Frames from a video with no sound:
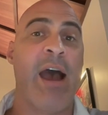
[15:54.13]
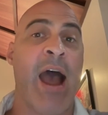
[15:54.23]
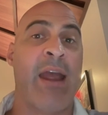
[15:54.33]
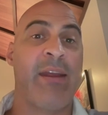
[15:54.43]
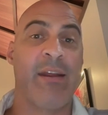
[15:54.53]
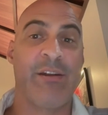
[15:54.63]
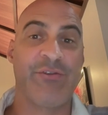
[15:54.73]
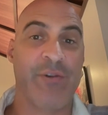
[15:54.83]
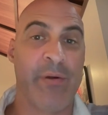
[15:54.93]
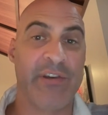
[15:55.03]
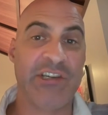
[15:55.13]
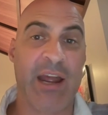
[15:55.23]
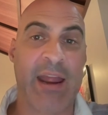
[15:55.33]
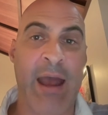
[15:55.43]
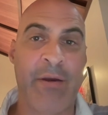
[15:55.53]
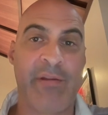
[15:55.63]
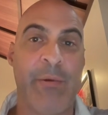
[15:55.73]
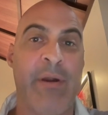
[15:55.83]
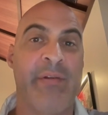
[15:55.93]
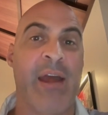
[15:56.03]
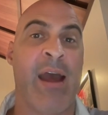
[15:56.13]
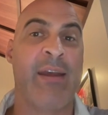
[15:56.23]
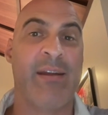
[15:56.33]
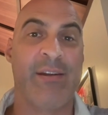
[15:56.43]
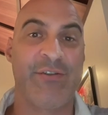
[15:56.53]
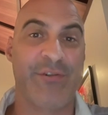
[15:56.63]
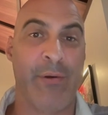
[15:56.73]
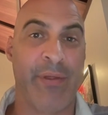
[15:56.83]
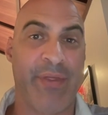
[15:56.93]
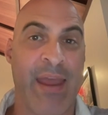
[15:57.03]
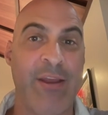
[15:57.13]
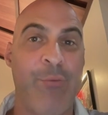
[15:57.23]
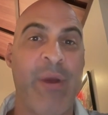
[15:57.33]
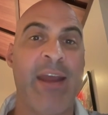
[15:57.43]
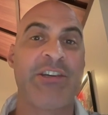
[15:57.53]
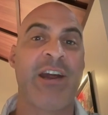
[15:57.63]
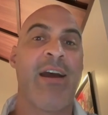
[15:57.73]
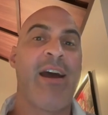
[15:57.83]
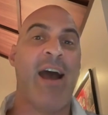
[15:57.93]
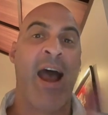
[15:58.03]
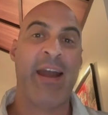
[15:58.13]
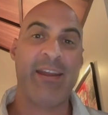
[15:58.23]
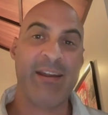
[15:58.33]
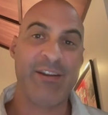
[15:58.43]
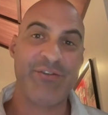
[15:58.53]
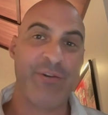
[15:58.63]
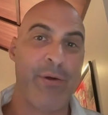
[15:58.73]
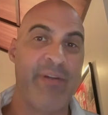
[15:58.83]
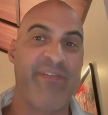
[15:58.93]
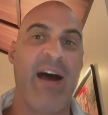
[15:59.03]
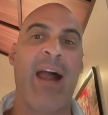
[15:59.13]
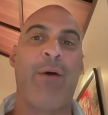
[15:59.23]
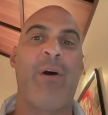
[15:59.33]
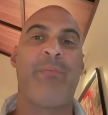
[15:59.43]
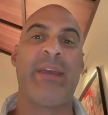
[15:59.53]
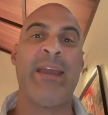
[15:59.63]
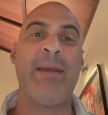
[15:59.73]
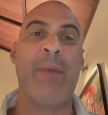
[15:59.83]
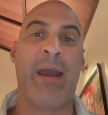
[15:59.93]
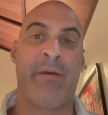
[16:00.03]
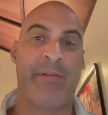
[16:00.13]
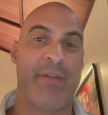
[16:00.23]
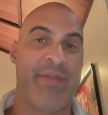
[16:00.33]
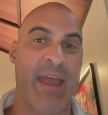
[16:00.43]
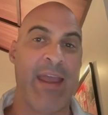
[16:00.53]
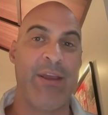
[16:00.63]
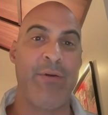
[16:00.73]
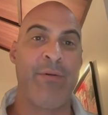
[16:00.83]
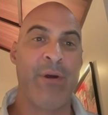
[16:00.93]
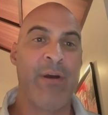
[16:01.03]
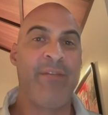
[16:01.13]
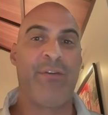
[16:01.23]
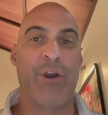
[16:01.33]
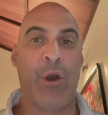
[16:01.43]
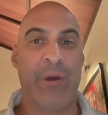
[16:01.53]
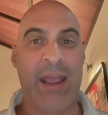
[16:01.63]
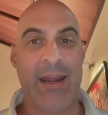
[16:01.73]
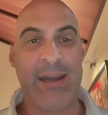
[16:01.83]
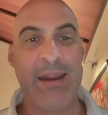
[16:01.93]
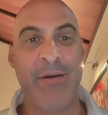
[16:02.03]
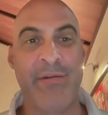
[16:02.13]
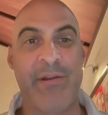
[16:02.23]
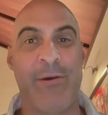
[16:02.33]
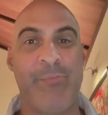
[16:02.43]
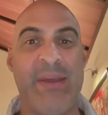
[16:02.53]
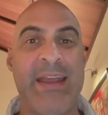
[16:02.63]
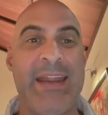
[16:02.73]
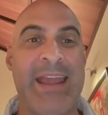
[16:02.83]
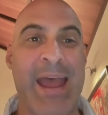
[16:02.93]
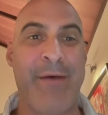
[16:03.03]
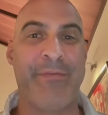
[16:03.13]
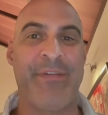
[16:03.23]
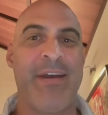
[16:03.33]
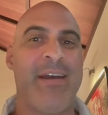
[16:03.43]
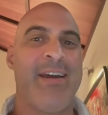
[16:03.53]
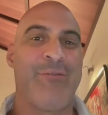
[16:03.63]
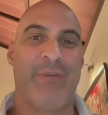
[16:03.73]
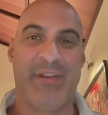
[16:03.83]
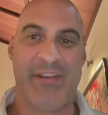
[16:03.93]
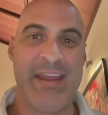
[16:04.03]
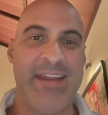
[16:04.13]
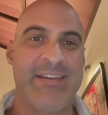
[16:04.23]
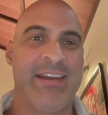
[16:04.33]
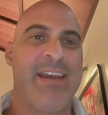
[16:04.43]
I can control the checkout experience. I can control the thank you page. I can control the follow-up emails, the thank you for donating. Here's your PDF receipt.